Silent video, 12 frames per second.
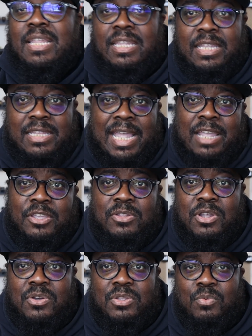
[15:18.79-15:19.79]
Now you
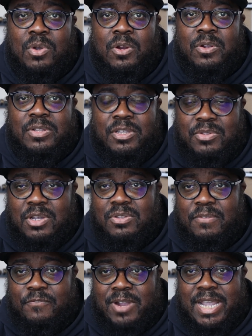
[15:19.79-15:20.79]
know the word, you know
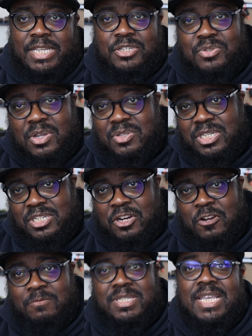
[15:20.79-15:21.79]
the phrase, you know the
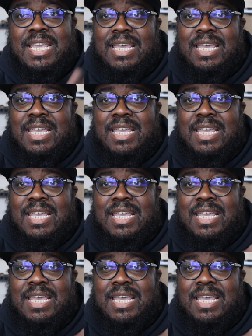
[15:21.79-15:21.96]
terms.